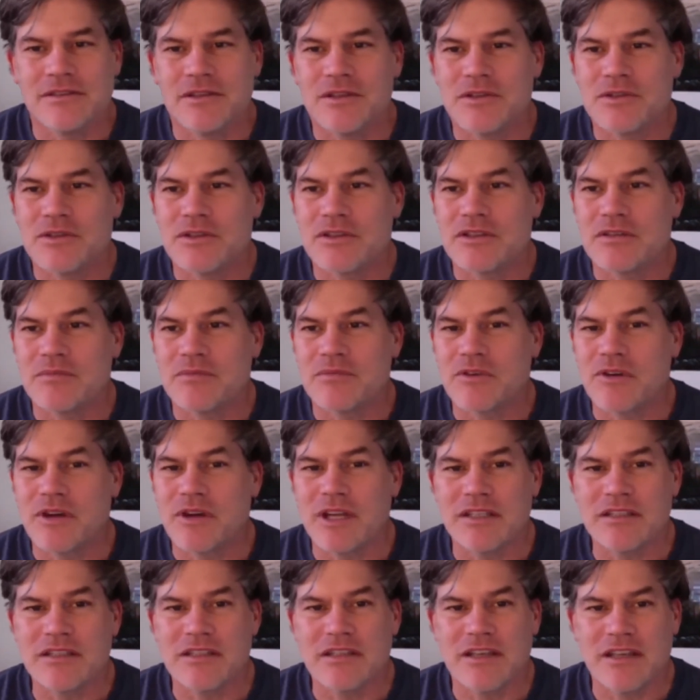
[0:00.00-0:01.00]
Just some
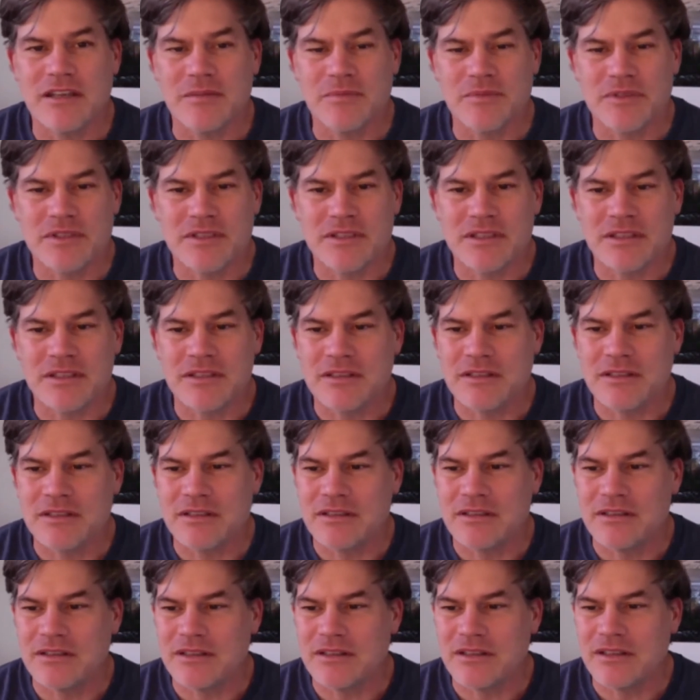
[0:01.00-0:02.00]
great tips
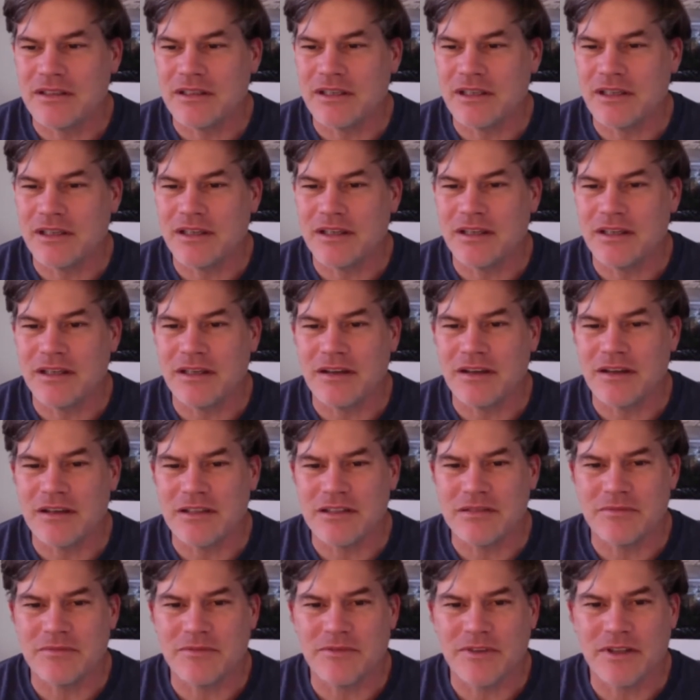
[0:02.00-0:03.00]
and an
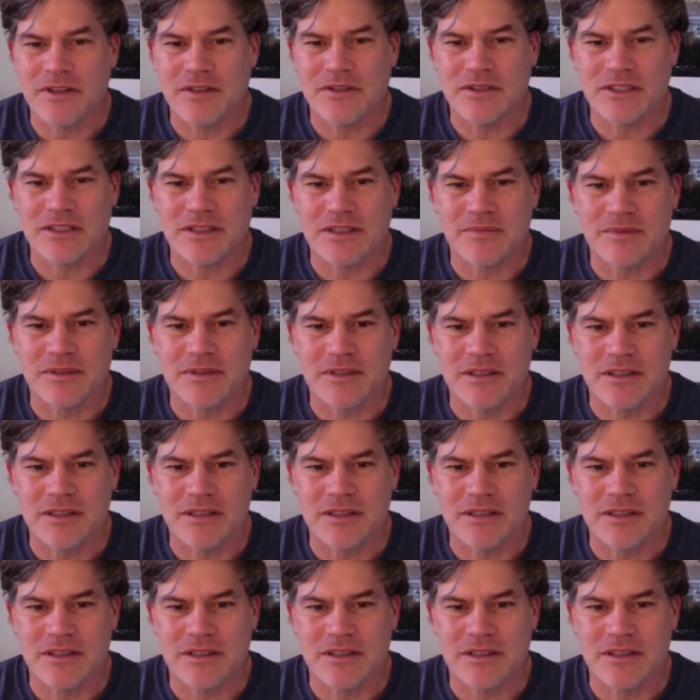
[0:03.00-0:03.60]
awesome fellowship.